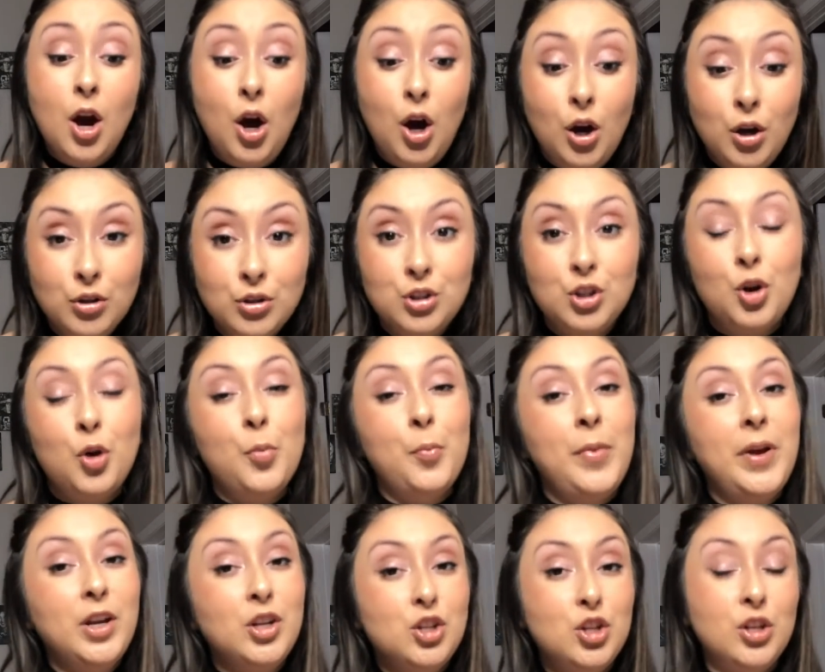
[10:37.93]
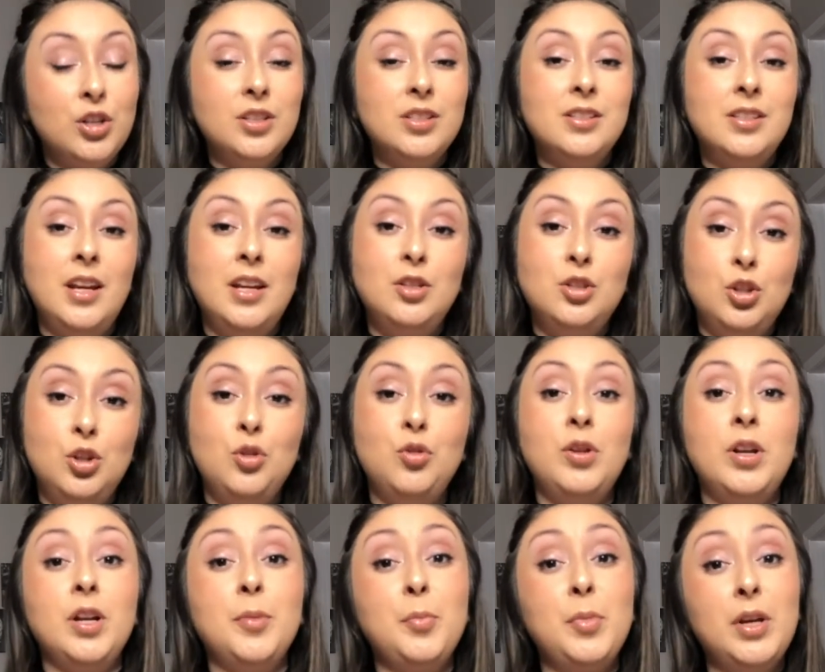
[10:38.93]
Also, make sure to stay tuned
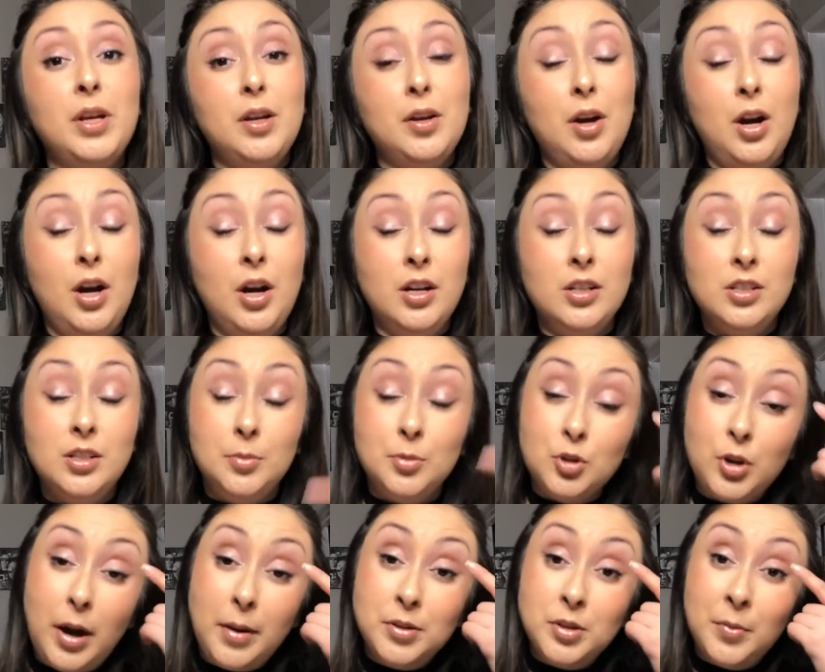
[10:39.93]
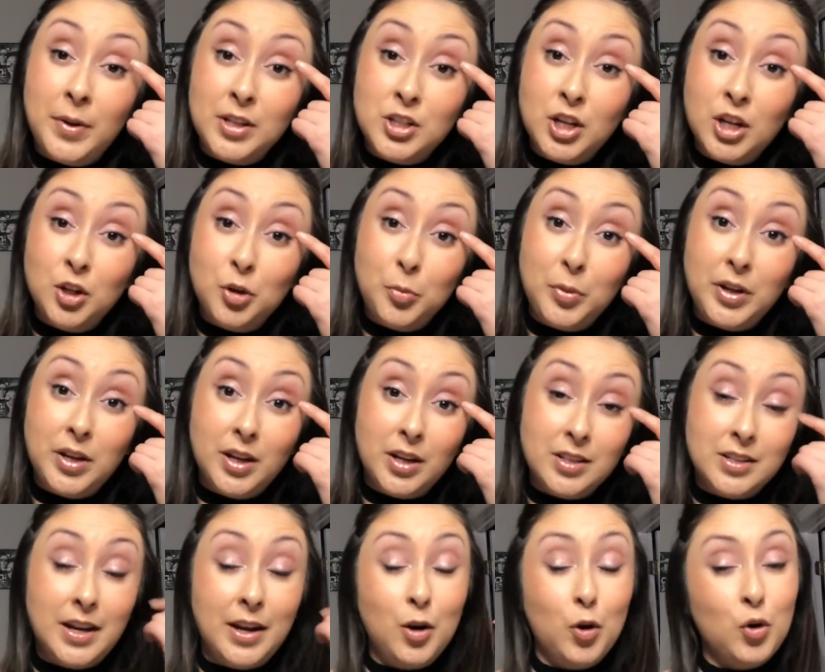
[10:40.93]
and subscribe to my channel
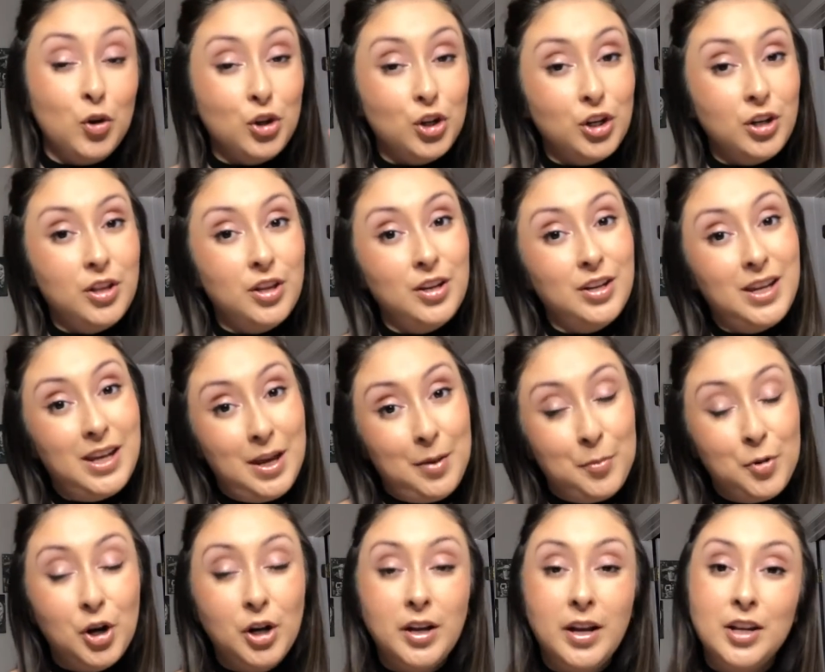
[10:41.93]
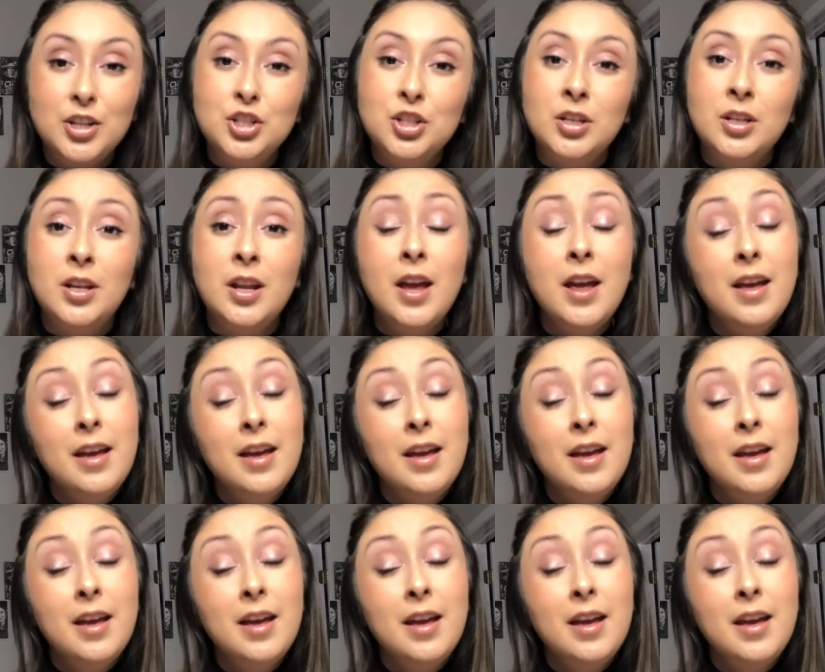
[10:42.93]
because I ordered the Kim Kardashian